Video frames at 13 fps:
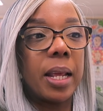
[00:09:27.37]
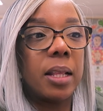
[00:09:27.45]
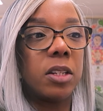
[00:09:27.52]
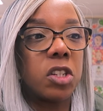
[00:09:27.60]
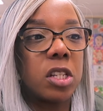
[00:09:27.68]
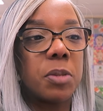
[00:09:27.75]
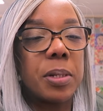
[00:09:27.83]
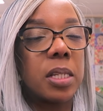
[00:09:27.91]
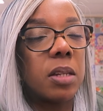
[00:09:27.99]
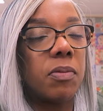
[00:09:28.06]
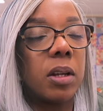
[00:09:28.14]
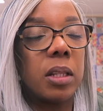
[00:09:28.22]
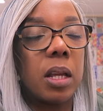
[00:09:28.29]
and just
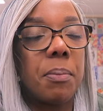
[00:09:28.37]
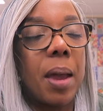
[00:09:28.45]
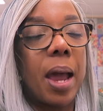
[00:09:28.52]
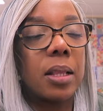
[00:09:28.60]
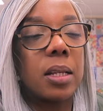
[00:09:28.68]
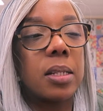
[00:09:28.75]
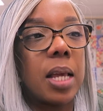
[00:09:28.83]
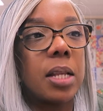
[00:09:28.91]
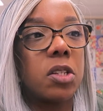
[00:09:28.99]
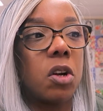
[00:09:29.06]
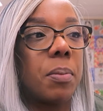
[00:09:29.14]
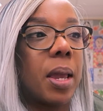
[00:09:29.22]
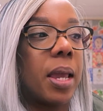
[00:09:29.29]
specifically a math, because
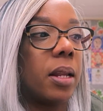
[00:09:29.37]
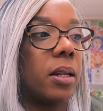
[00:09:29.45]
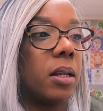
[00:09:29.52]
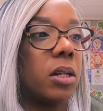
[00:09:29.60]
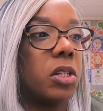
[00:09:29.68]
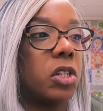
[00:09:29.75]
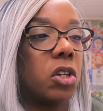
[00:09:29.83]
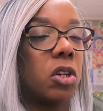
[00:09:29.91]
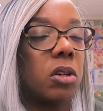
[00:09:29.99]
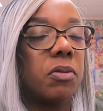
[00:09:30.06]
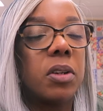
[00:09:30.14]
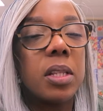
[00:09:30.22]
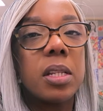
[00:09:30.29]
that's our main
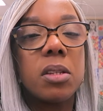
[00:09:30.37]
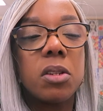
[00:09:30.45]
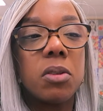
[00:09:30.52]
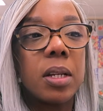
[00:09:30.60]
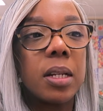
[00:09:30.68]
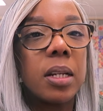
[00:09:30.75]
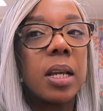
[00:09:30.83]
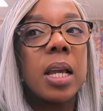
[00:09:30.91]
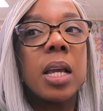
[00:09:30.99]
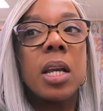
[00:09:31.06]
concern for this student.